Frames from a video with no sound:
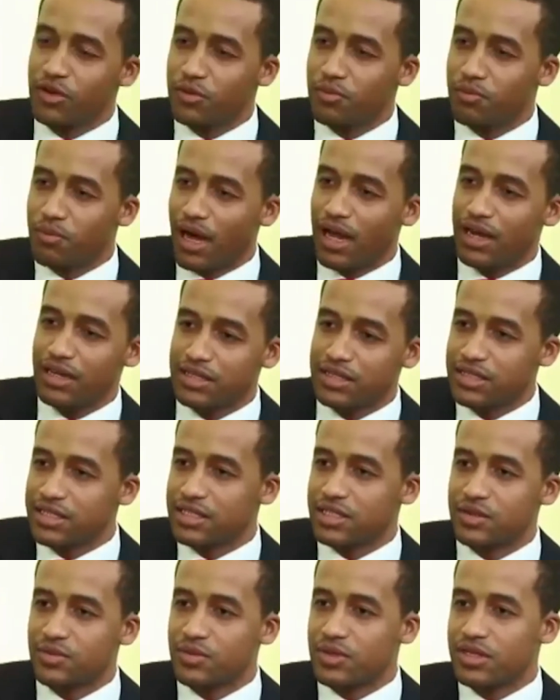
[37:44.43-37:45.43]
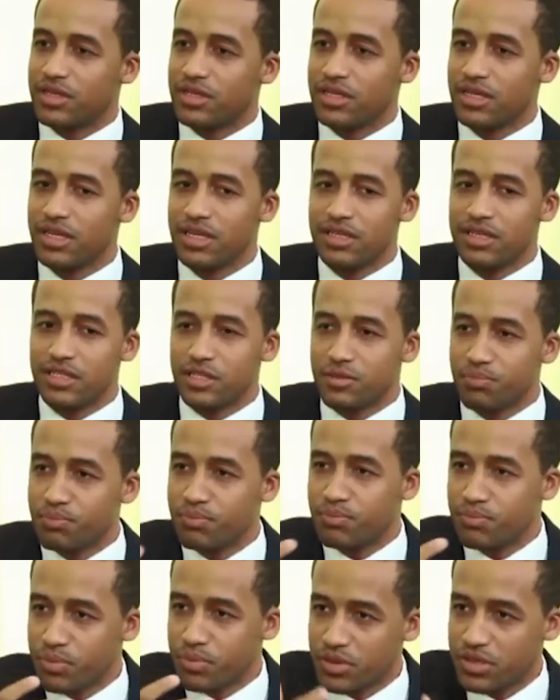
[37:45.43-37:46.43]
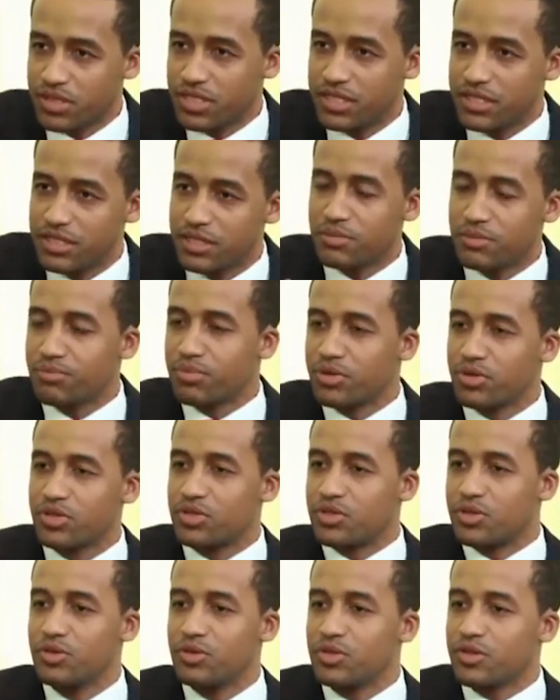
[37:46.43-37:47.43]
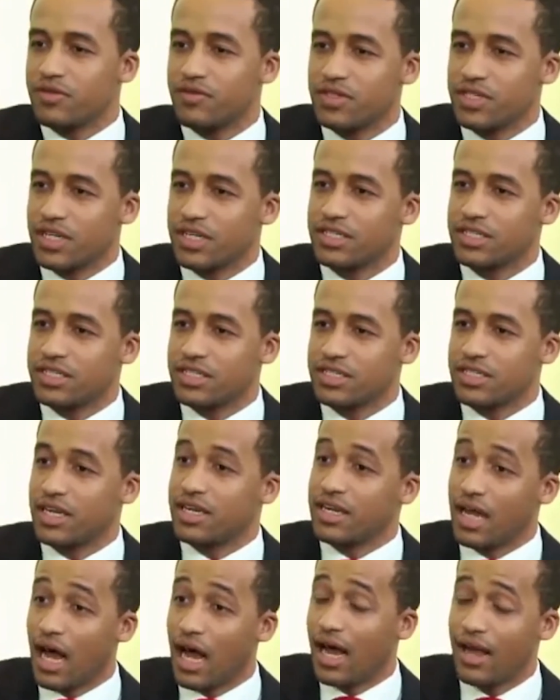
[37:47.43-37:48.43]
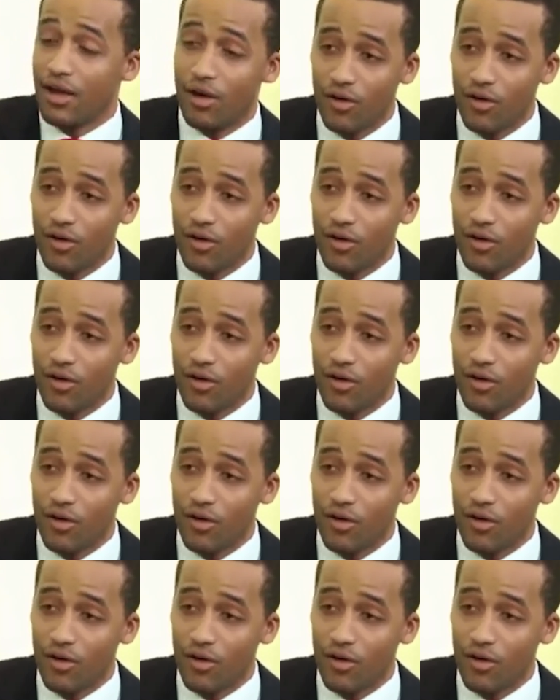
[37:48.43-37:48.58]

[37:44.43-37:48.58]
do you balance this with this persistent pursuit of justice and high